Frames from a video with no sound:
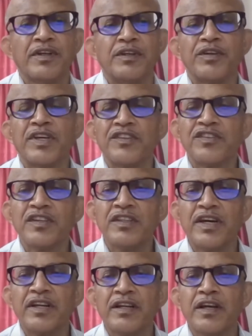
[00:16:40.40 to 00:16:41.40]
You can see
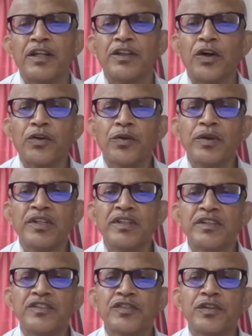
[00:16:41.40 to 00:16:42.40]
that not only the
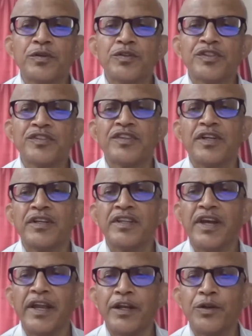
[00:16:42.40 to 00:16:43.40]
institutions and the
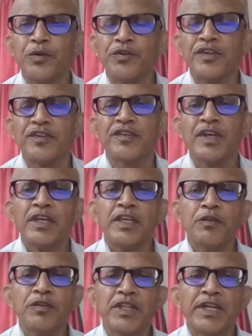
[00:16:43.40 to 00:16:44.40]
end users,
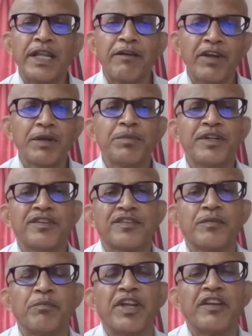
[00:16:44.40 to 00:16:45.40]
even the developers
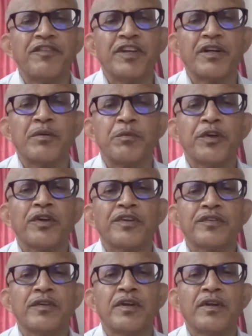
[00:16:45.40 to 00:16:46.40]
benefit,
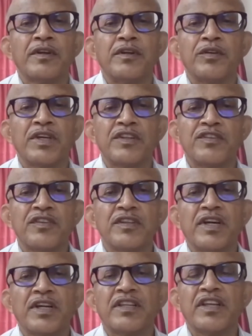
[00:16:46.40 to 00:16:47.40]
because you can see
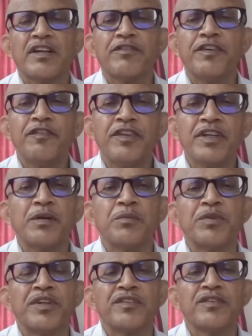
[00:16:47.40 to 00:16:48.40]
that there are 50
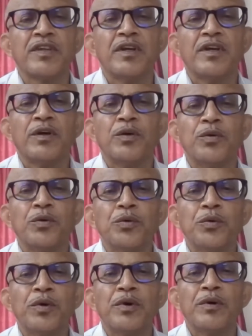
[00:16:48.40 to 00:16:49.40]
companies who